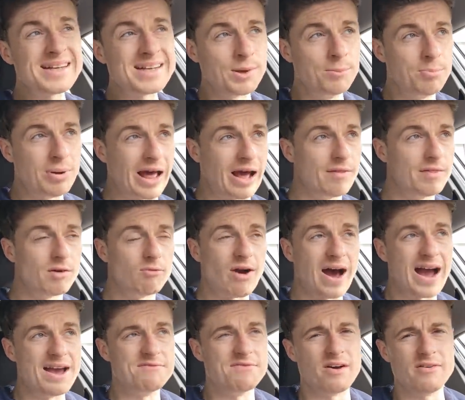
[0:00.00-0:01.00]
Can play on the
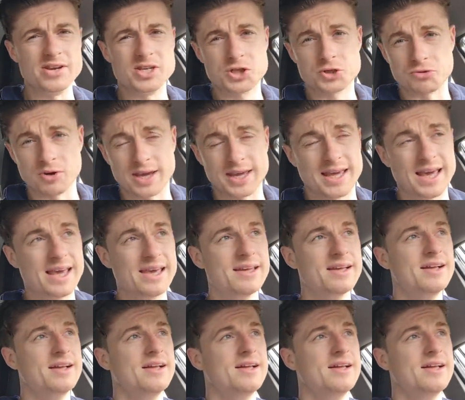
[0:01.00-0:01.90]
right, very tricky.